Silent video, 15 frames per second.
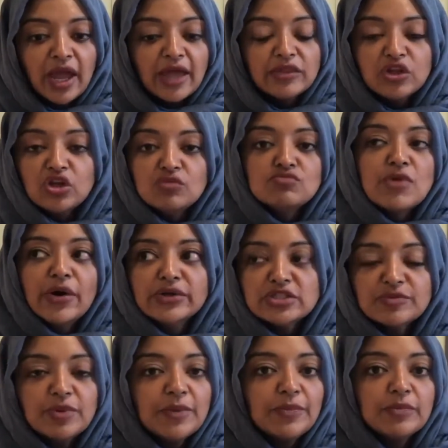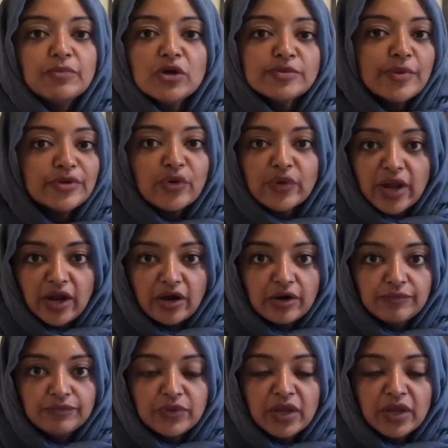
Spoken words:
And you know, most people don't care.